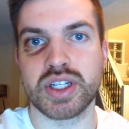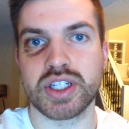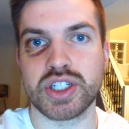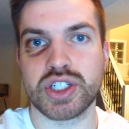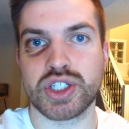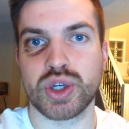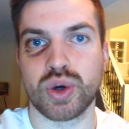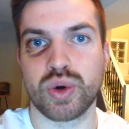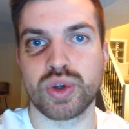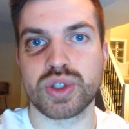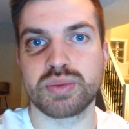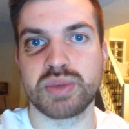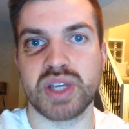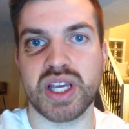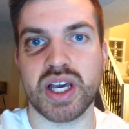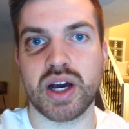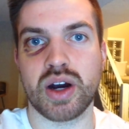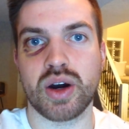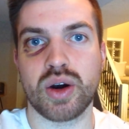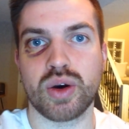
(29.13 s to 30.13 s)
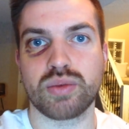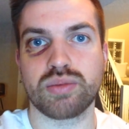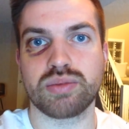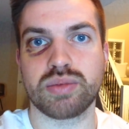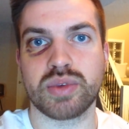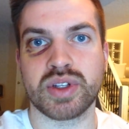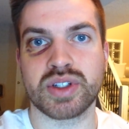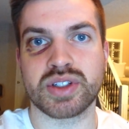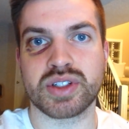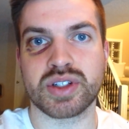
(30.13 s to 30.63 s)
chokes me out
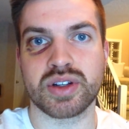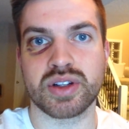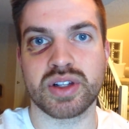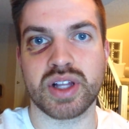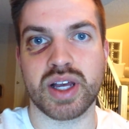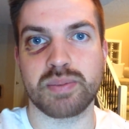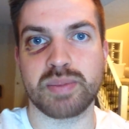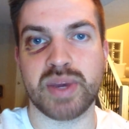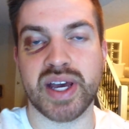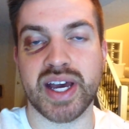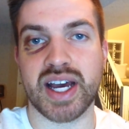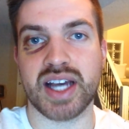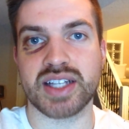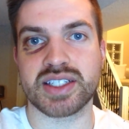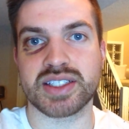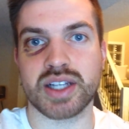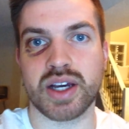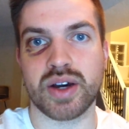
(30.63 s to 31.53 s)
until I pass